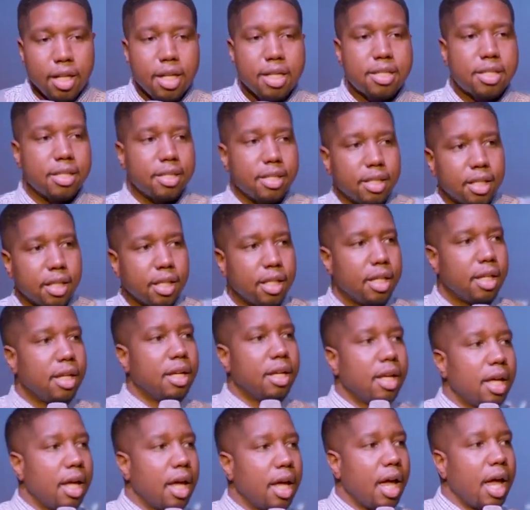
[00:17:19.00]
Listen,
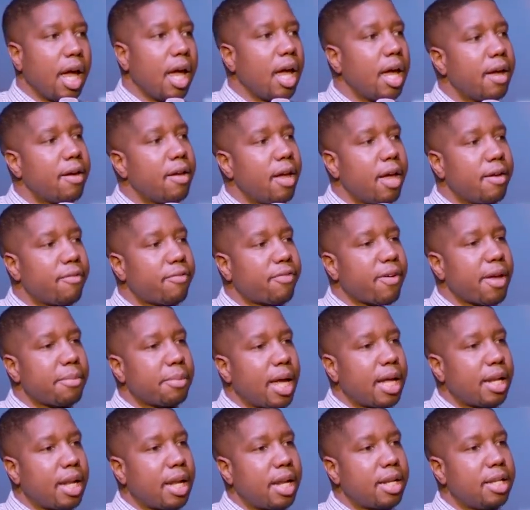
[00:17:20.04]
and,
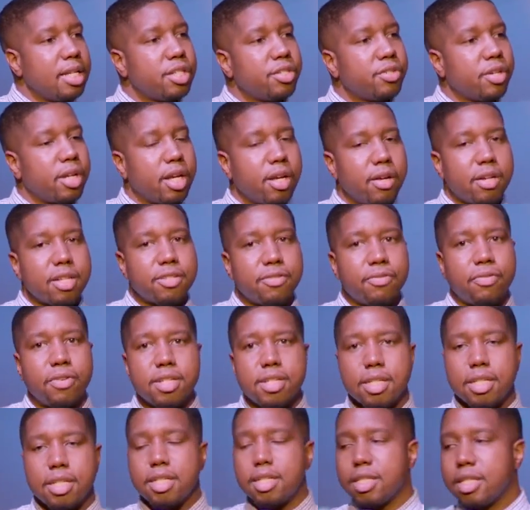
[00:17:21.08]
family, I, need you to hear this.
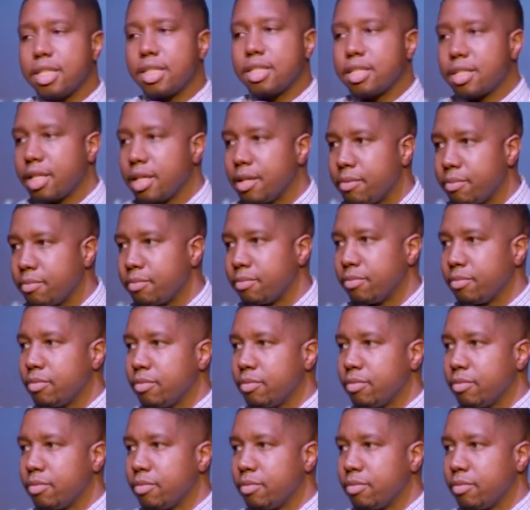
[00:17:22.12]
Vision isn't exempt.